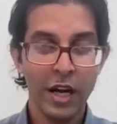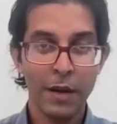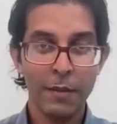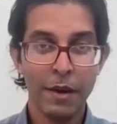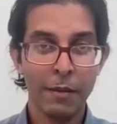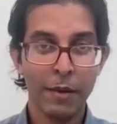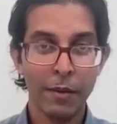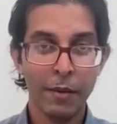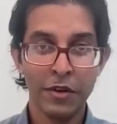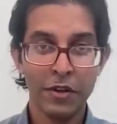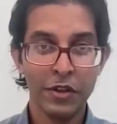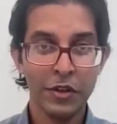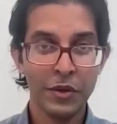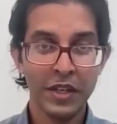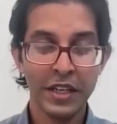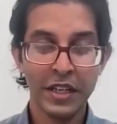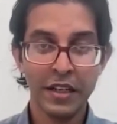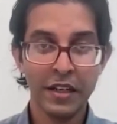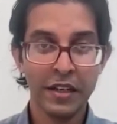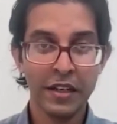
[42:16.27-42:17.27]
I remember
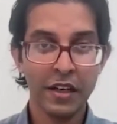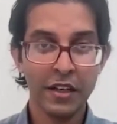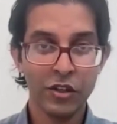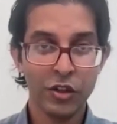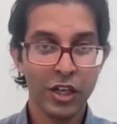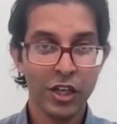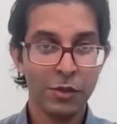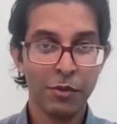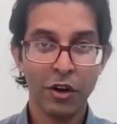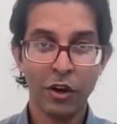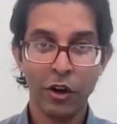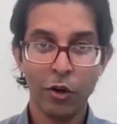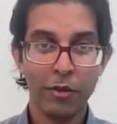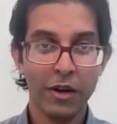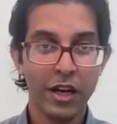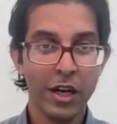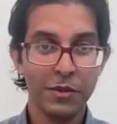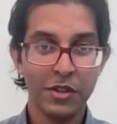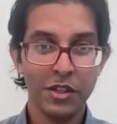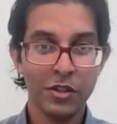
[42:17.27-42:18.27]
doing transbronchial
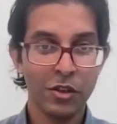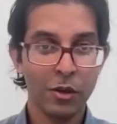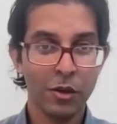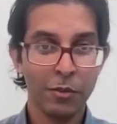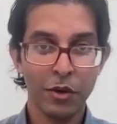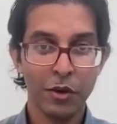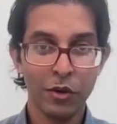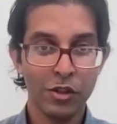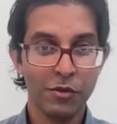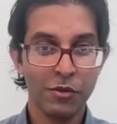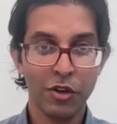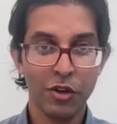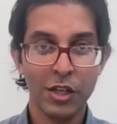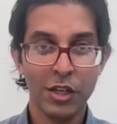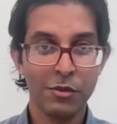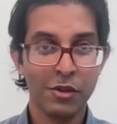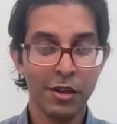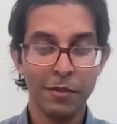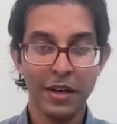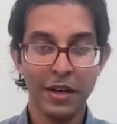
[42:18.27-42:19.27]
biopsies on
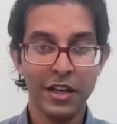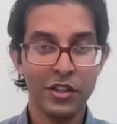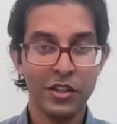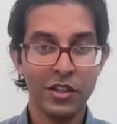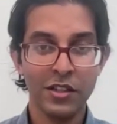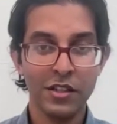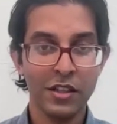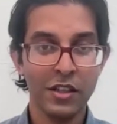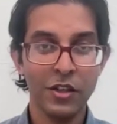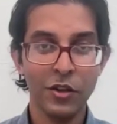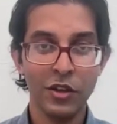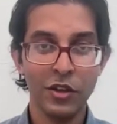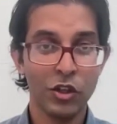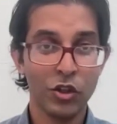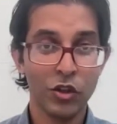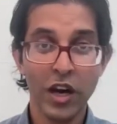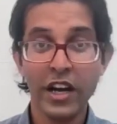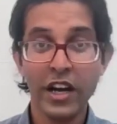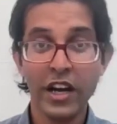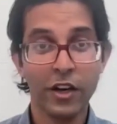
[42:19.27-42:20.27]
post-transplant patients, and you could
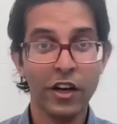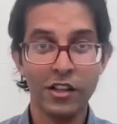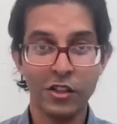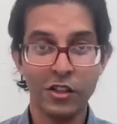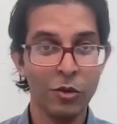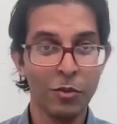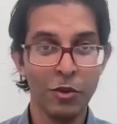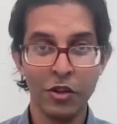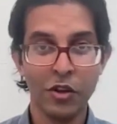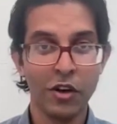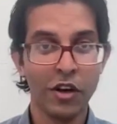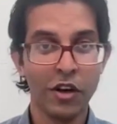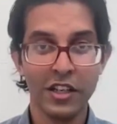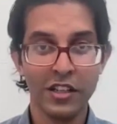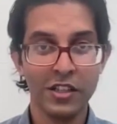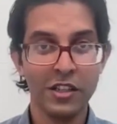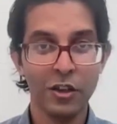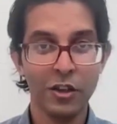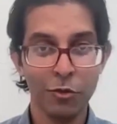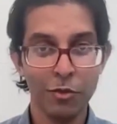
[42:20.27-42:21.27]
try to cause a pneumothorax
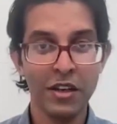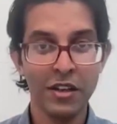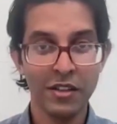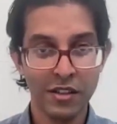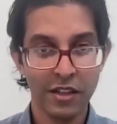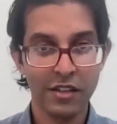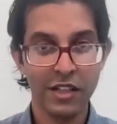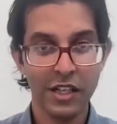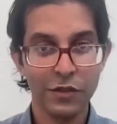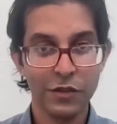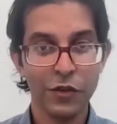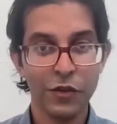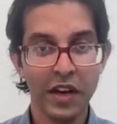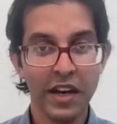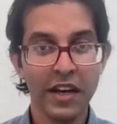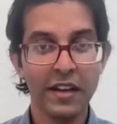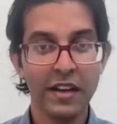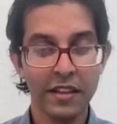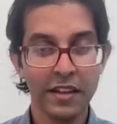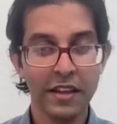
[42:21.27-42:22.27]
and you'd be unsuccessful
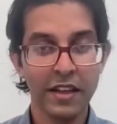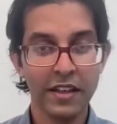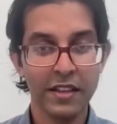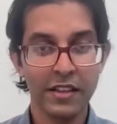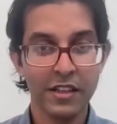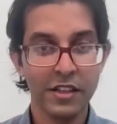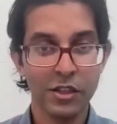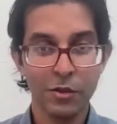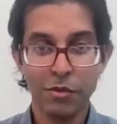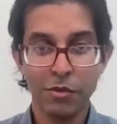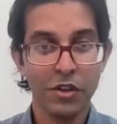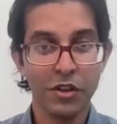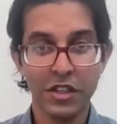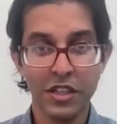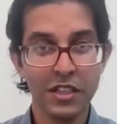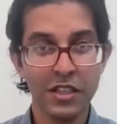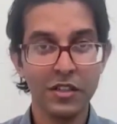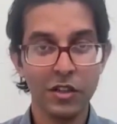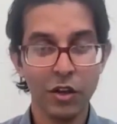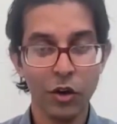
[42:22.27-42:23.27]
kind of thing because they just
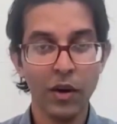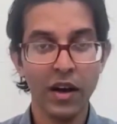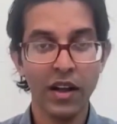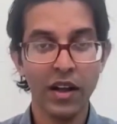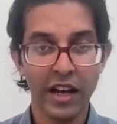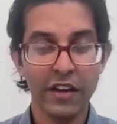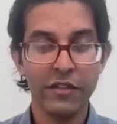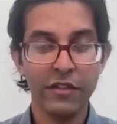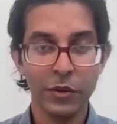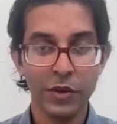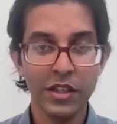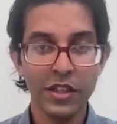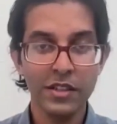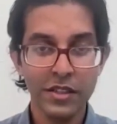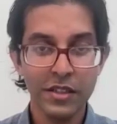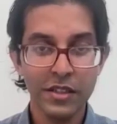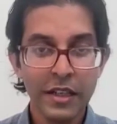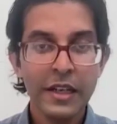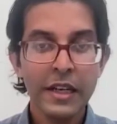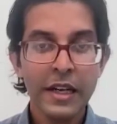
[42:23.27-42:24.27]
pleurodese so well afterwards.